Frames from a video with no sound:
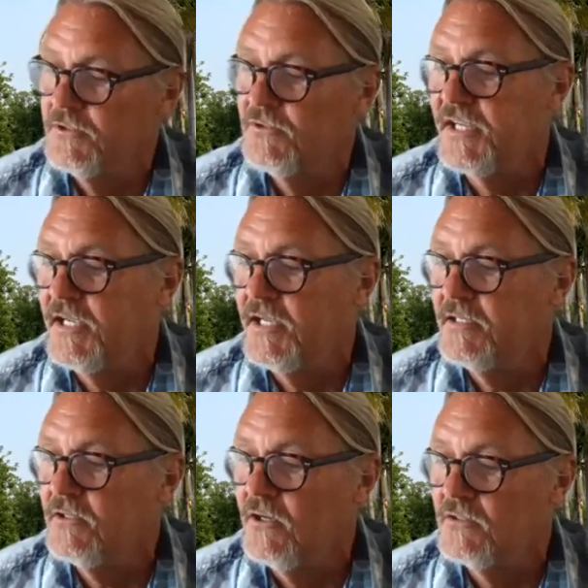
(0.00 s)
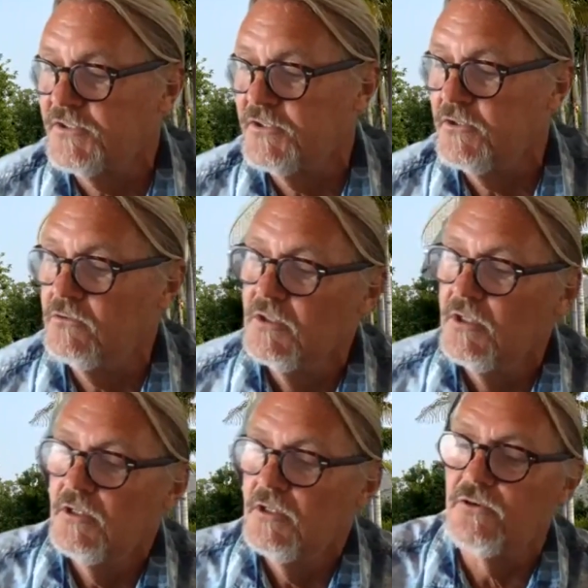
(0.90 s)
pinos and
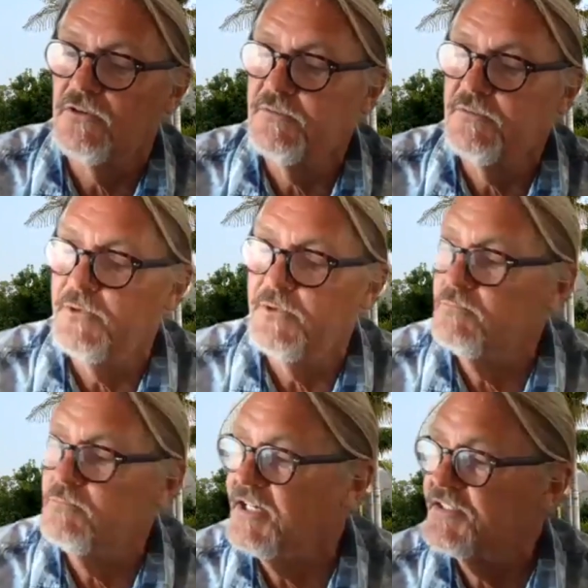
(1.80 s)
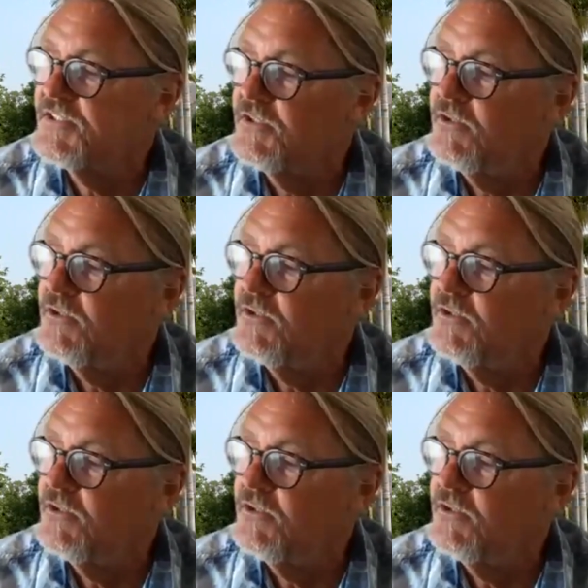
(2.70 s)
also North American blacks.